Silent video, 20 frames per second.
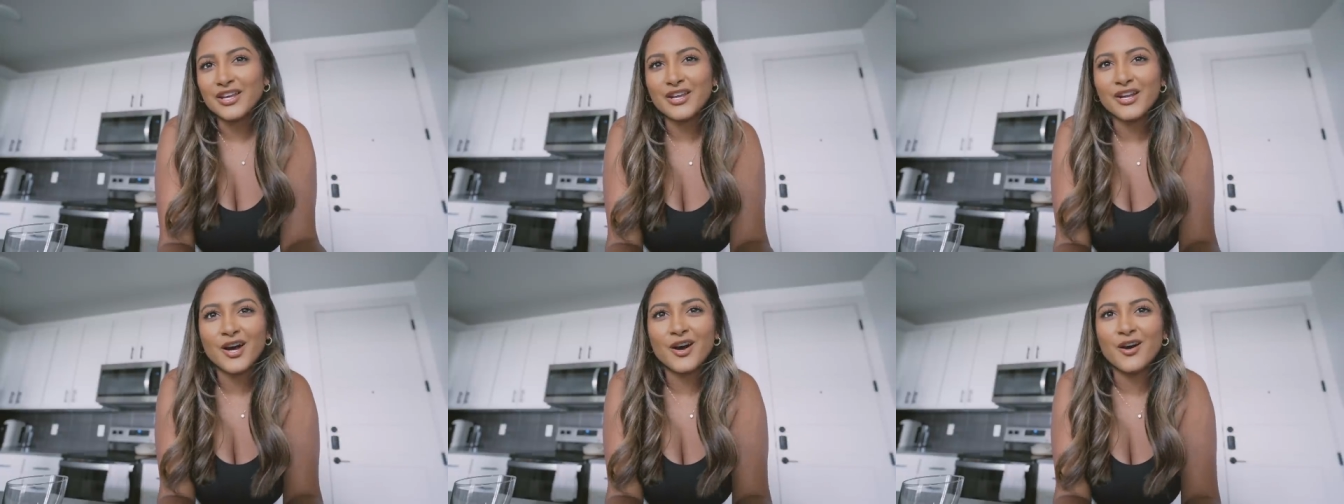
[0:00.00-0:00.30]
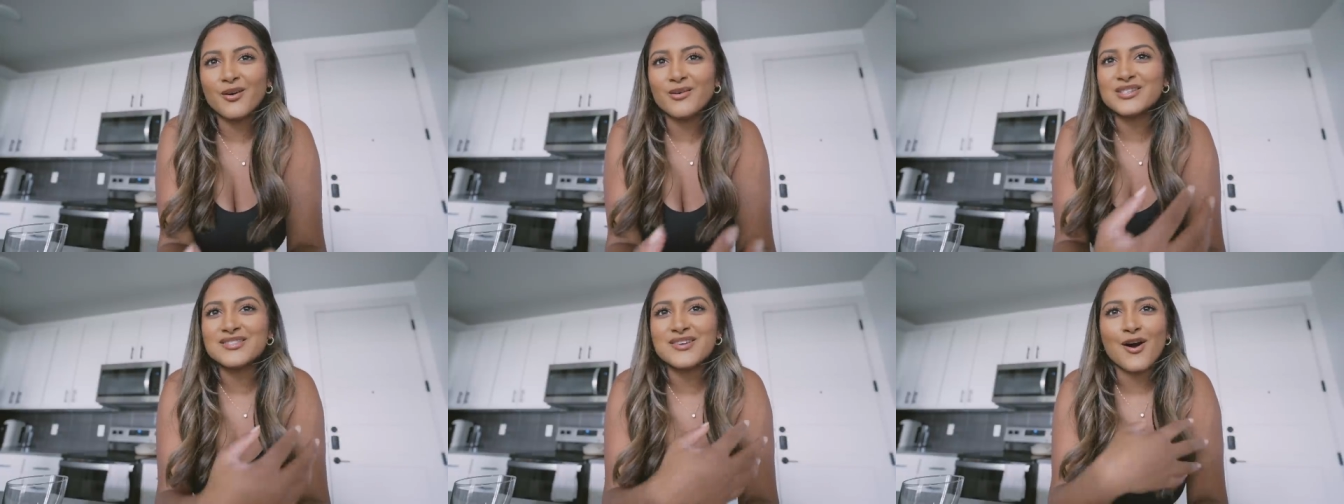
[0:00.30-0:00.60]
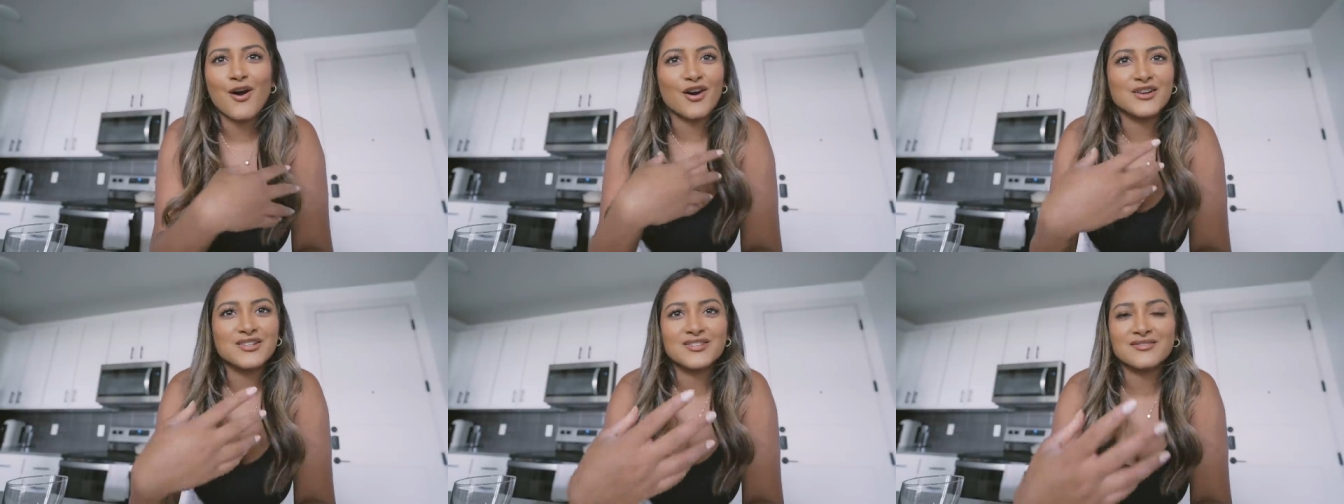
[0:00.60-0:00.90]
you know, it's
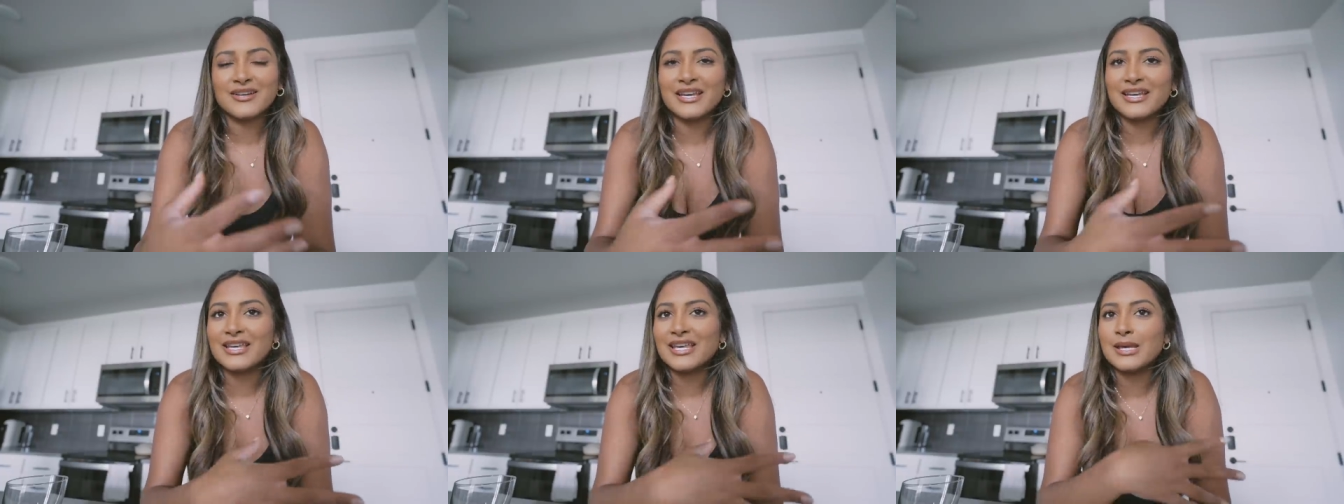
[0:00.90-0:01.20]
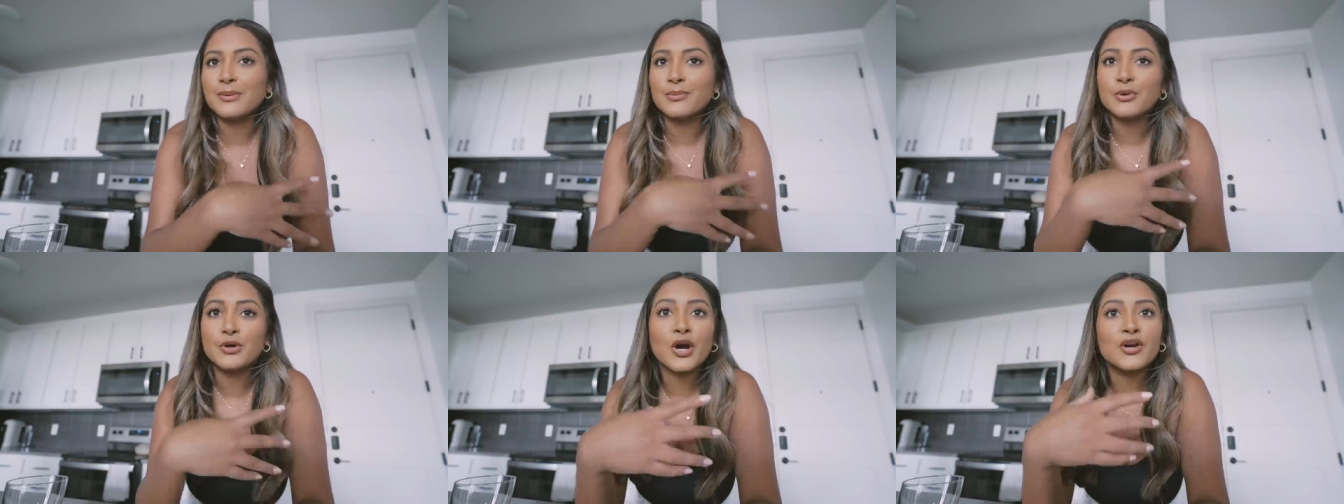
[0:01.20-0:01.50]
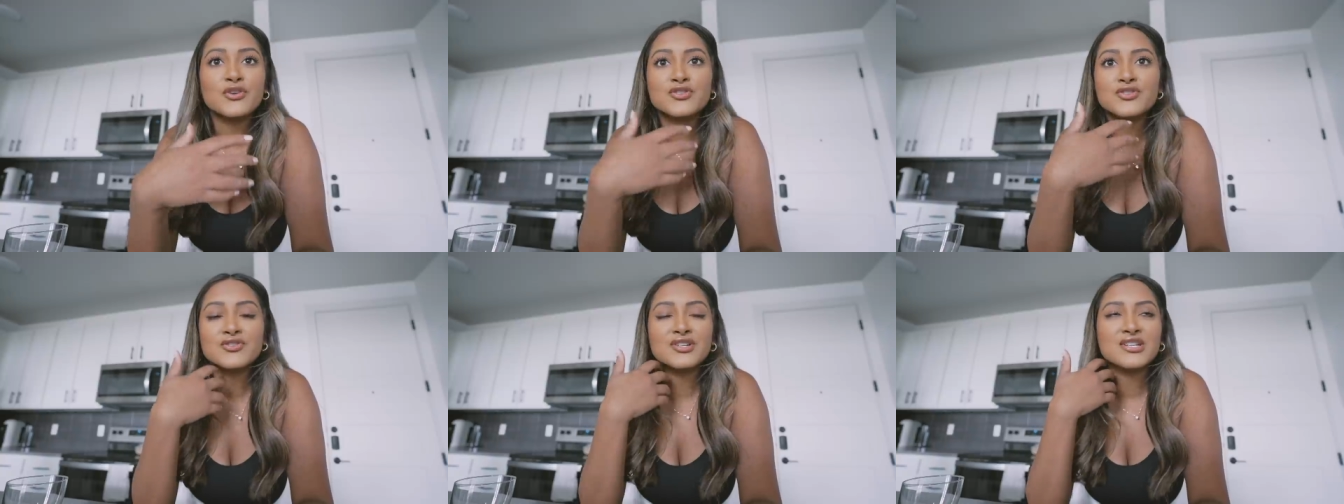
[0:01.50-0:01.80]
hard to like keep
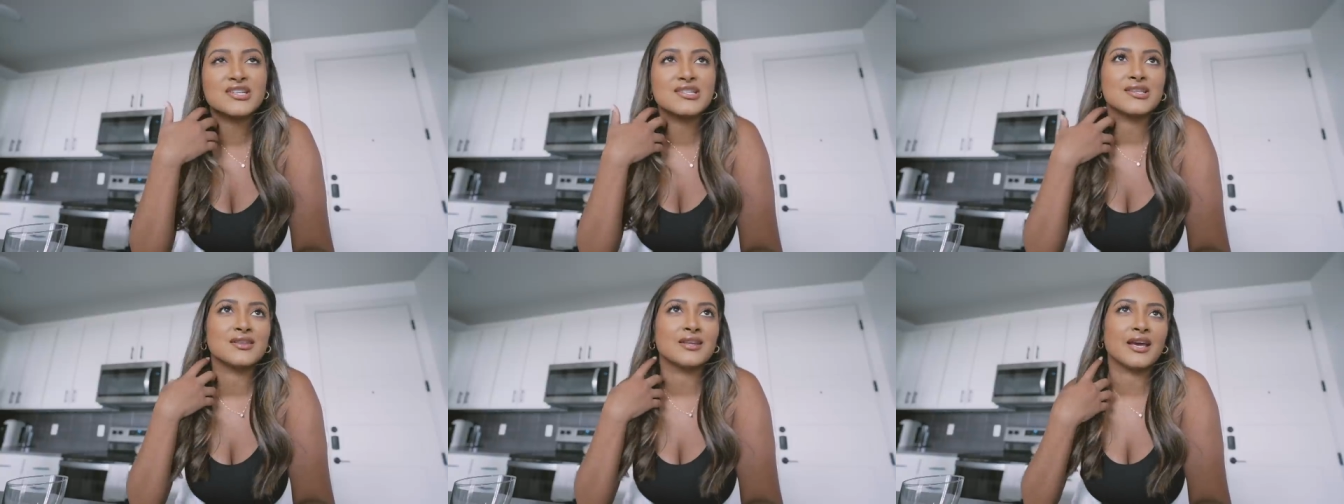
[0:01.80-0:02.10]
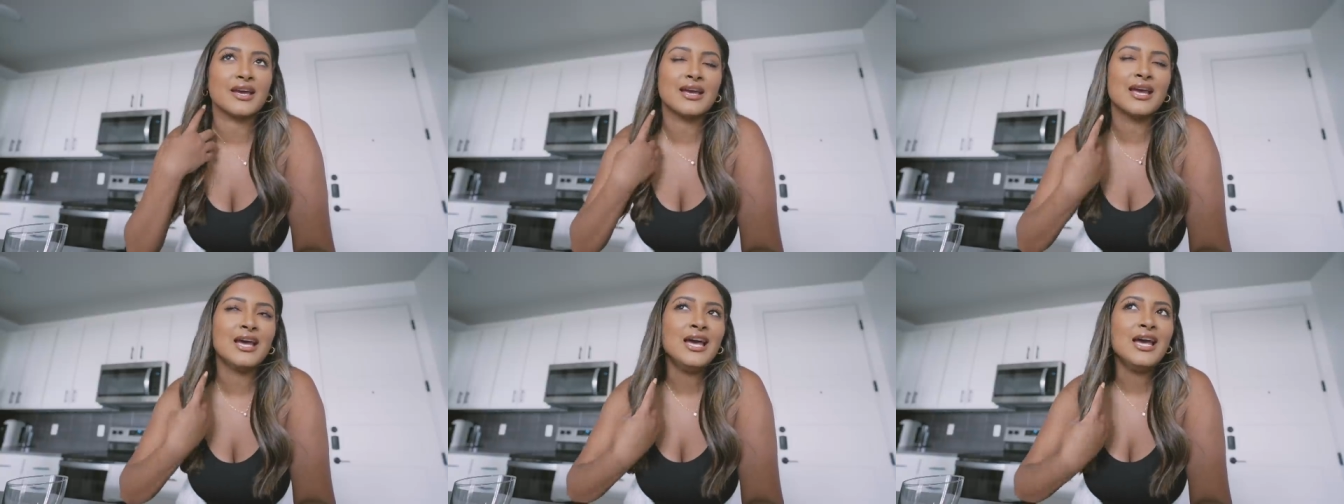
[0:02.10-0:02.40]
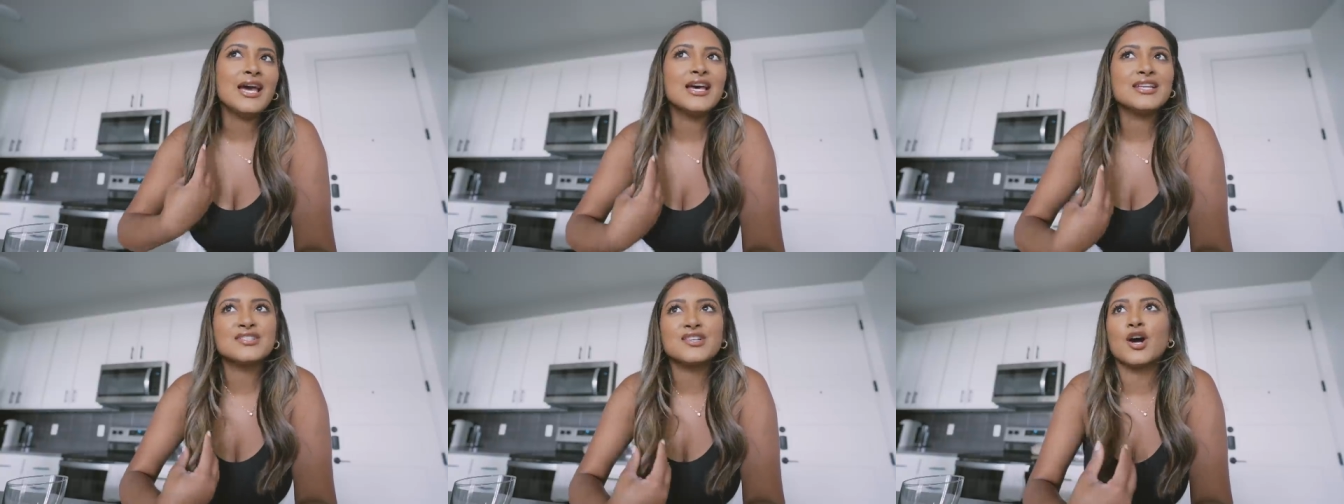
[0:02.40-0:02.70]
groceries and like
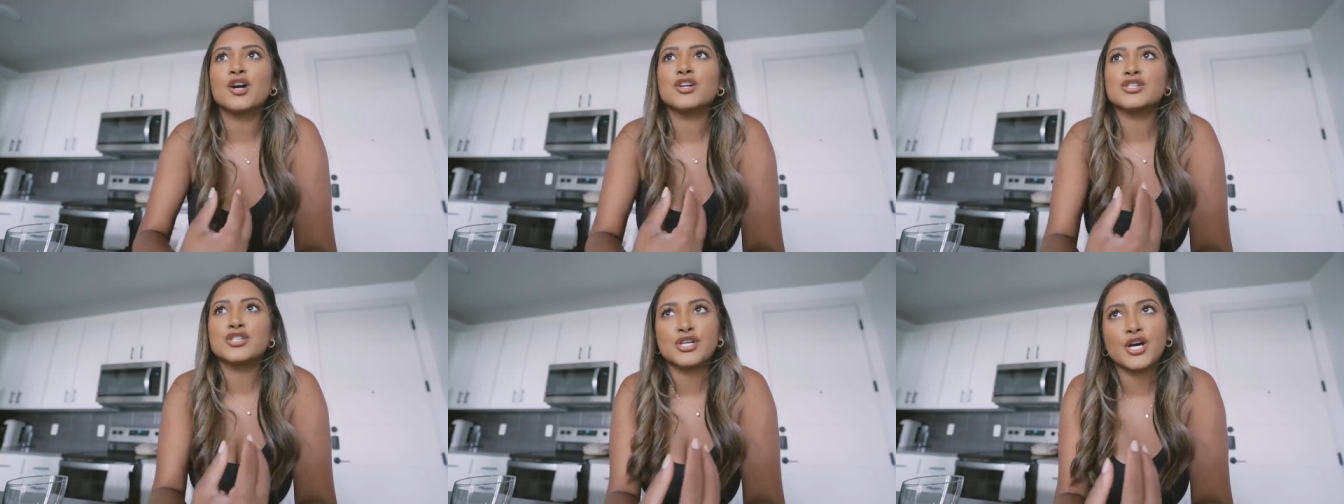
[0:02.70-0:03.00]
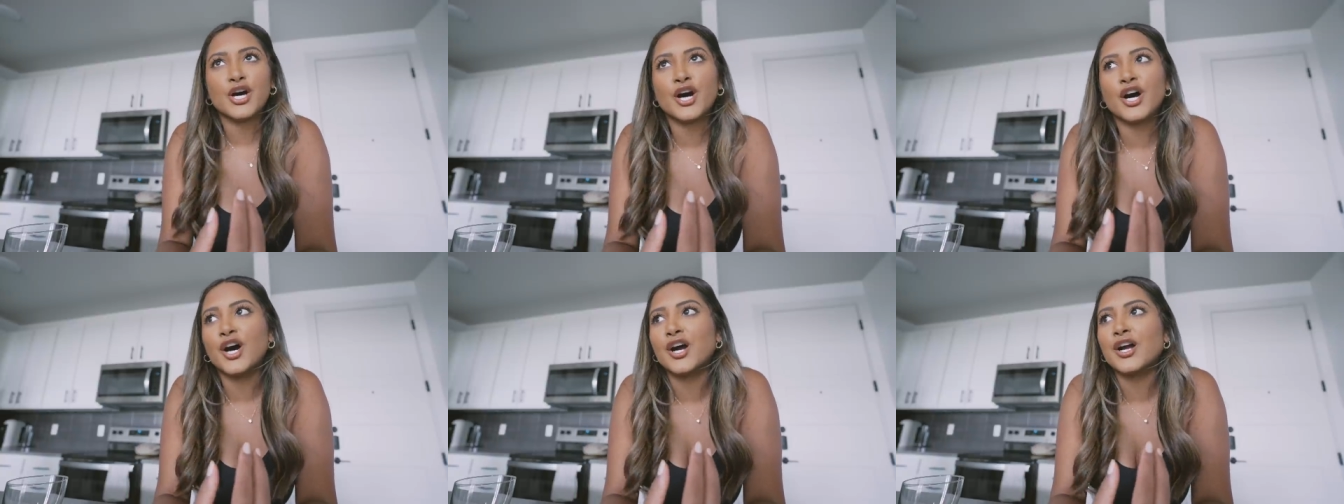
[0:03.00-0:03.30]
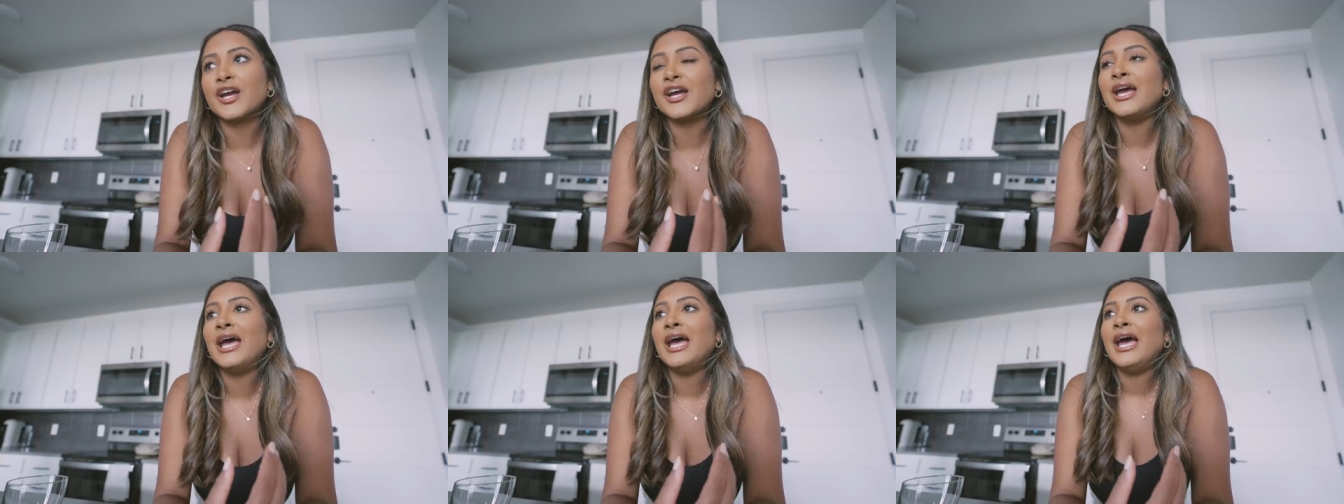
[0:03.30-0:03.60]
it's hard to cook.